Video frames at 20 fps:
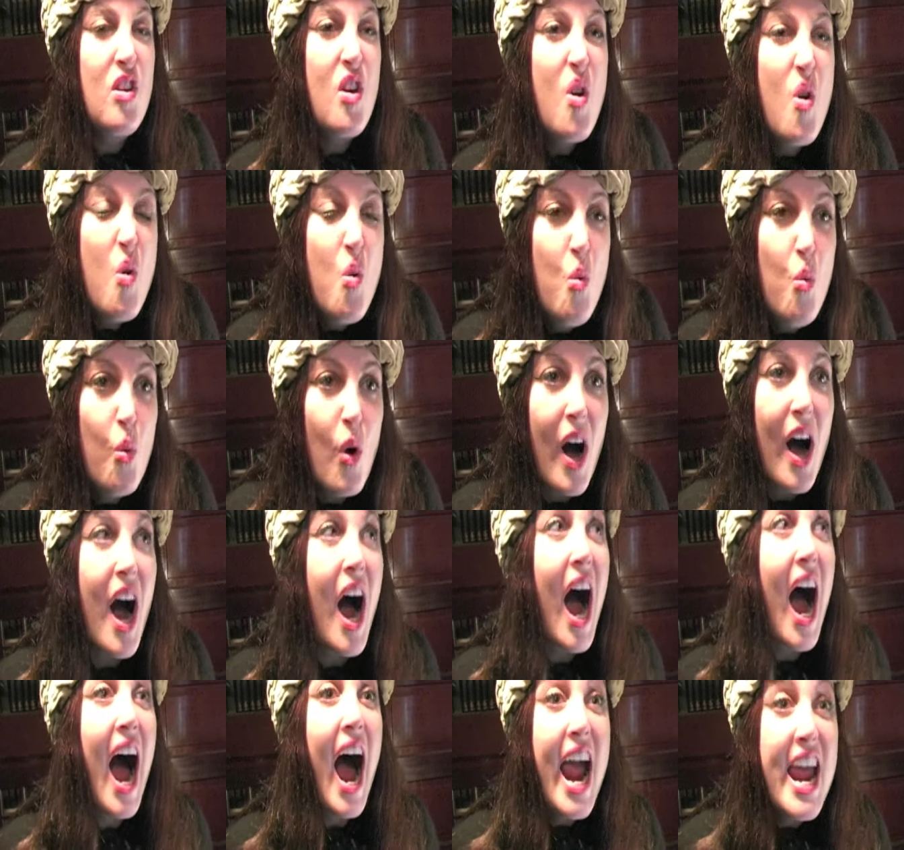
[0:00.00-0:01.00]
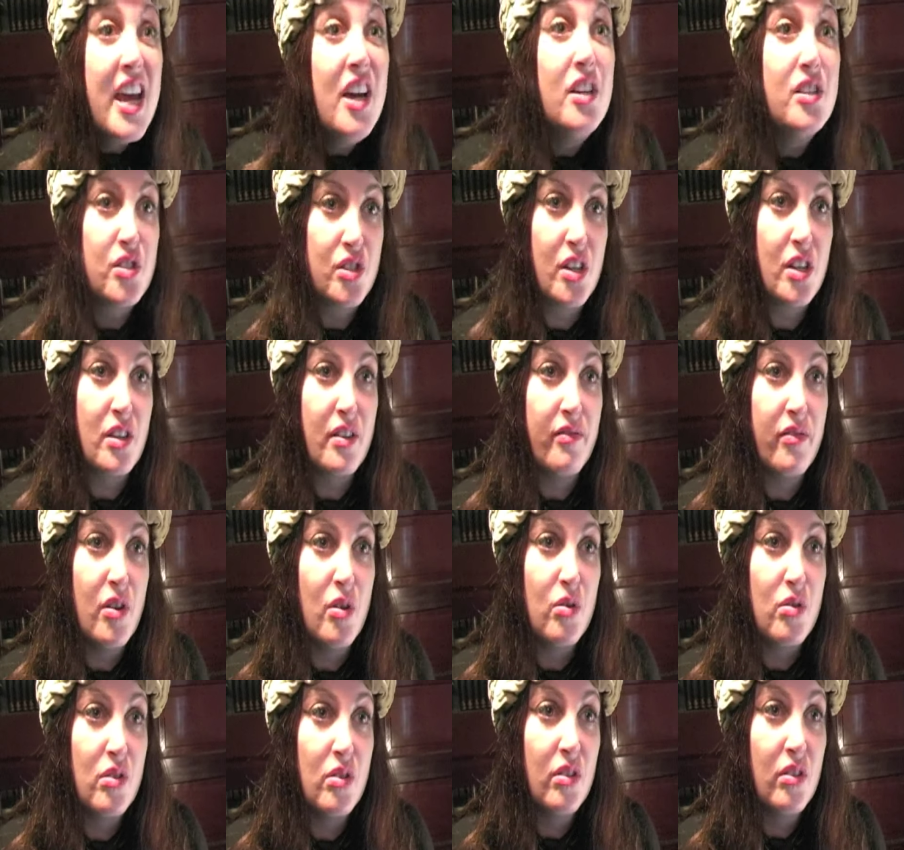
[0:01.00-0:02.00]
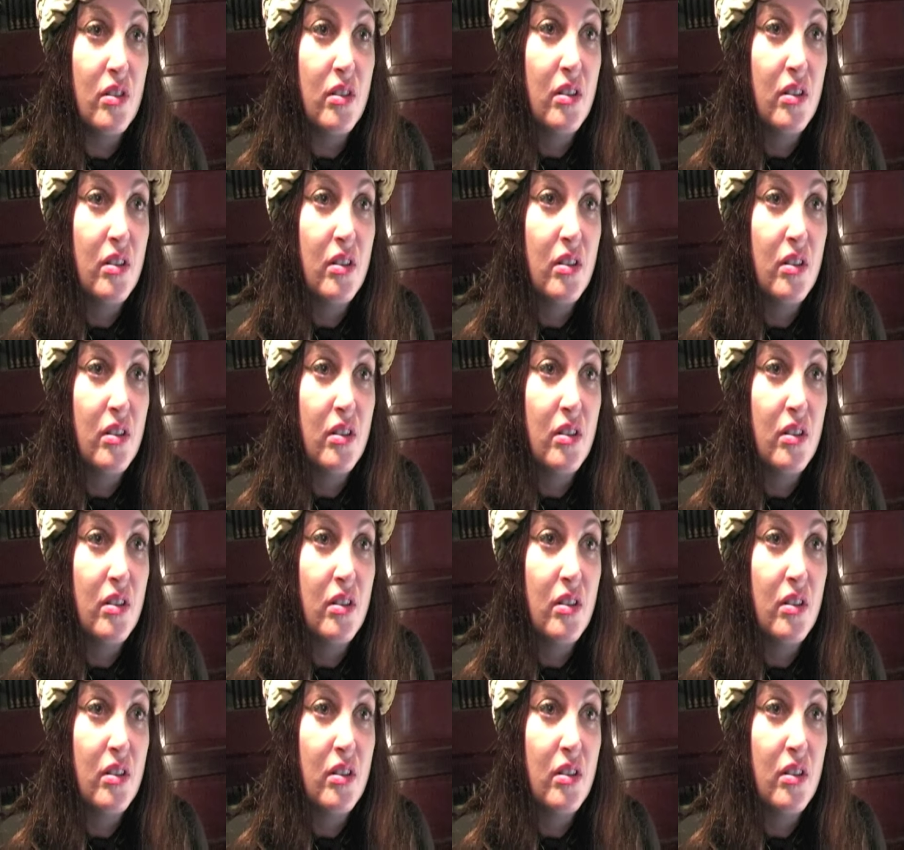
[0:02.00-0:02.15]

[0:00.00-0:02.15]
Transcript: no, I could sing the vocal.